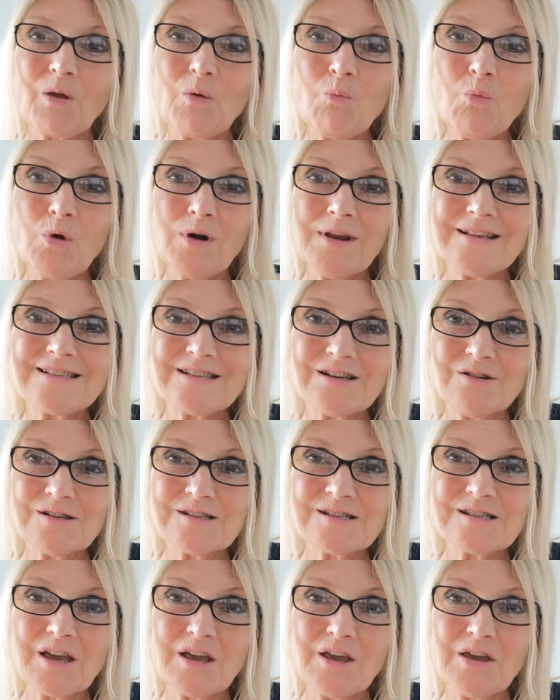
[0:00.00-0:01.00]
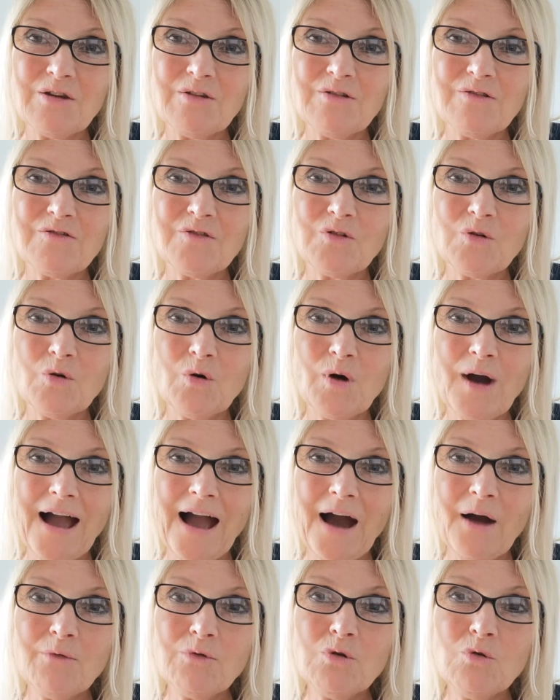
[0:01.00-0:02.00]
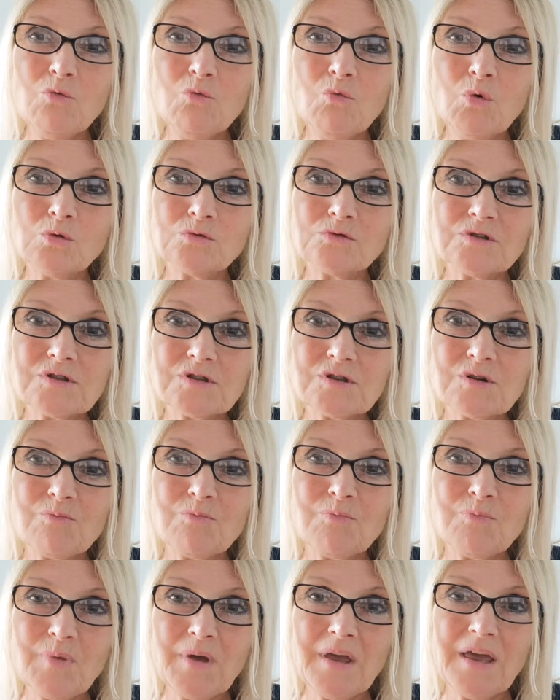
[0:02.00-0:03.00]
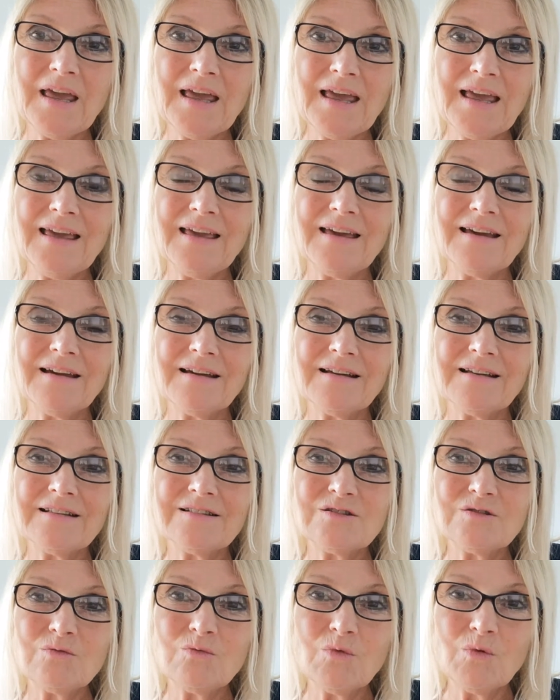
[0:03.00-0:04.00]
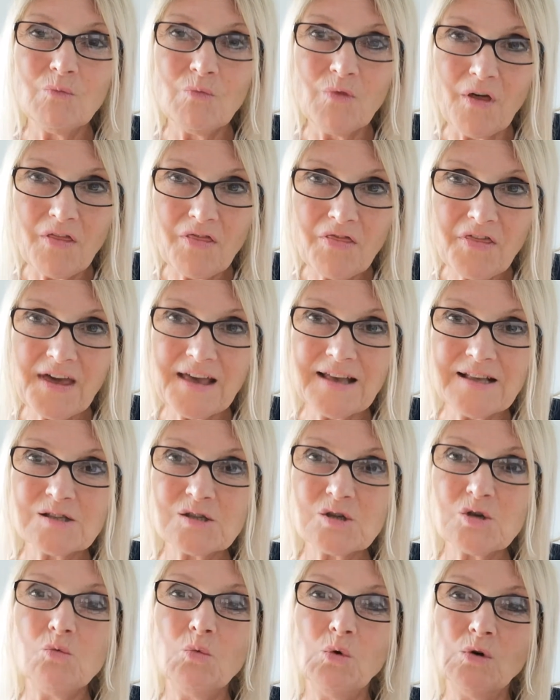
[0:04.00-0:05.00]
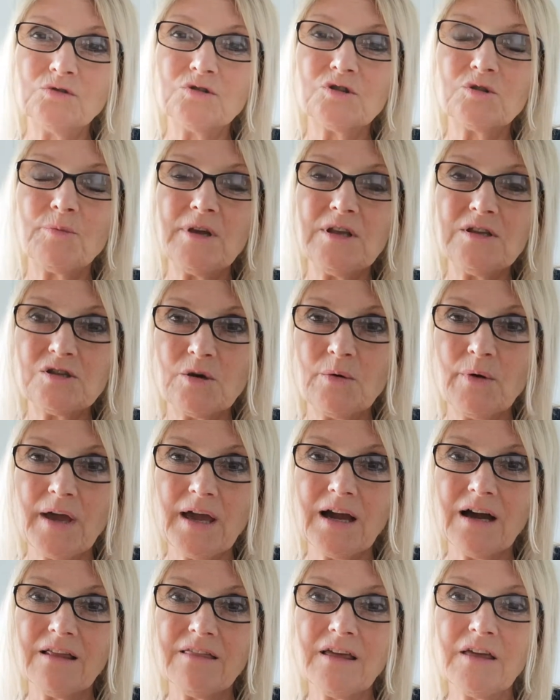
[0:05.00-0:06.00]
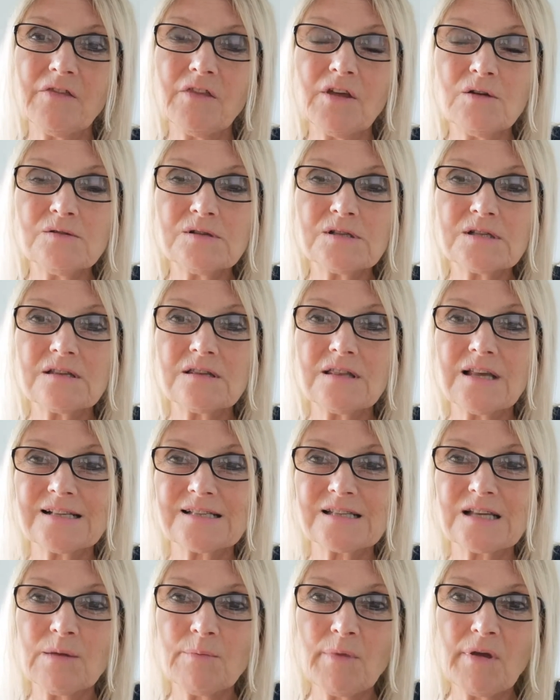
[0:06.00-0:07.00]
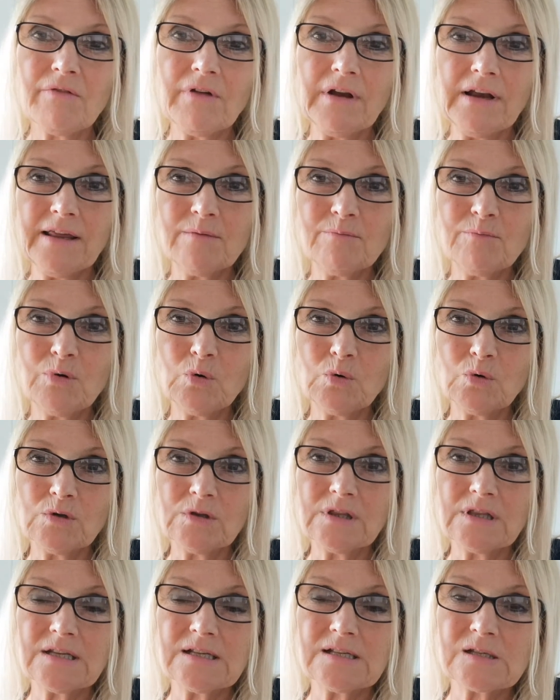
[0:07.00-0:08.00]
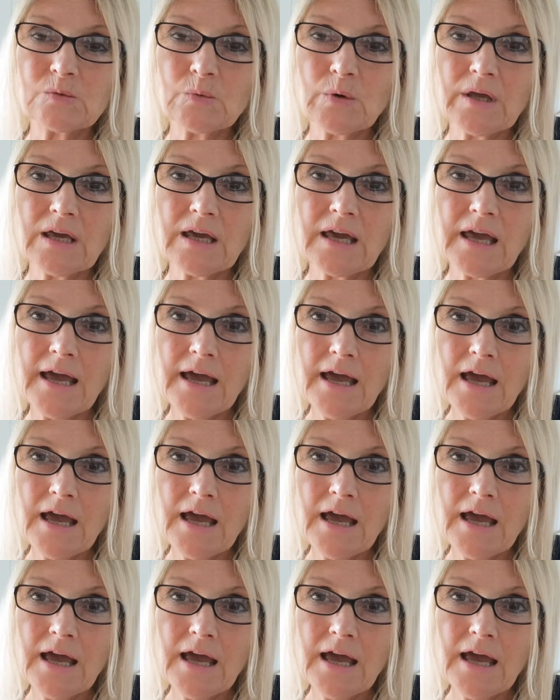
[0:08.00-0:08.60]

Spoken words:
what it's asking you for, how you want to be, and the things you want to be doing. I think that's going to be really important this week.